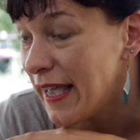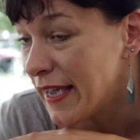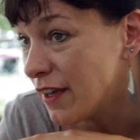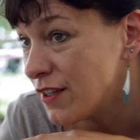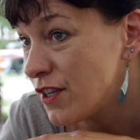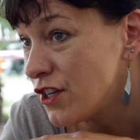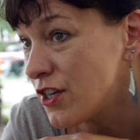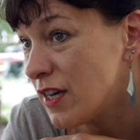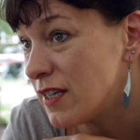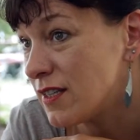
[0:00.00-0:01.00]

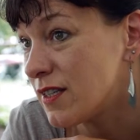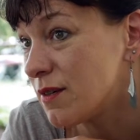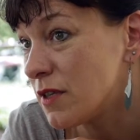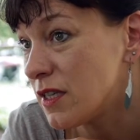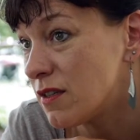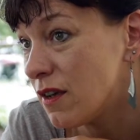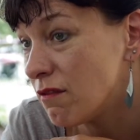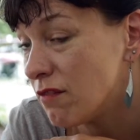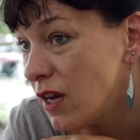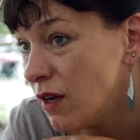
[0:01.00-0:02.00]
Eco-socialism is
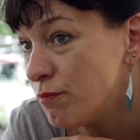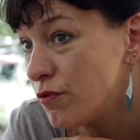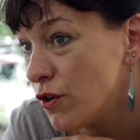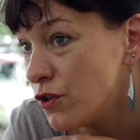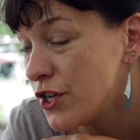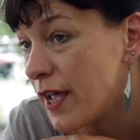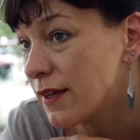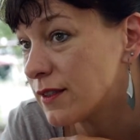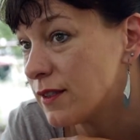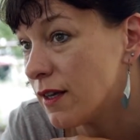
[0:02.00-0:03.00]
really a
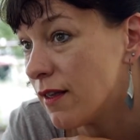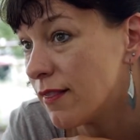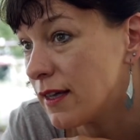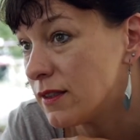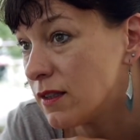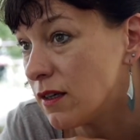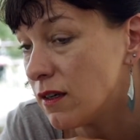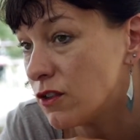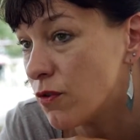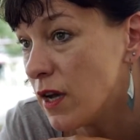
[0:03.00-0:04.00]
project
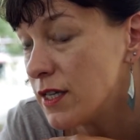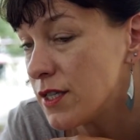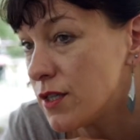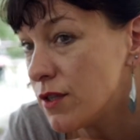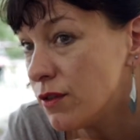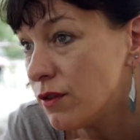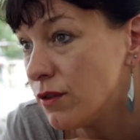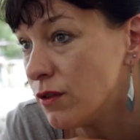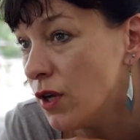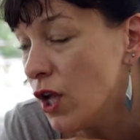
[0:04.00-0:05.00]
that tries
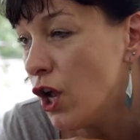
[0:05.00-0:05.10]
to